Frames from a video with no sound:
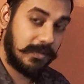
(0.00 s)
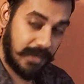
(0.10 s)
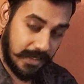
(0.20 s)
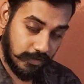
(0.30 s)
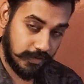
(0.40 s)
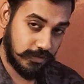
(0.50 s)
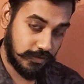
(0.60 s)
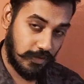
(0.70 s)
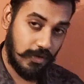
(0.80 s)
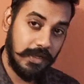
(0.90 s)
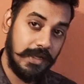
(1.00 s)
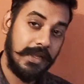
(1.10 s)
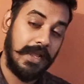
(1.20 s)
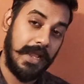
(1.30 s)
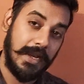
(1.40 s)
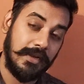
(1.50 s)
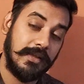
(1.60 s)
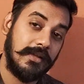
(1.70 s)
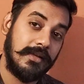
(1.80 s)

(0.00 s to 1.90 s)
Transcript: that planet also strong, and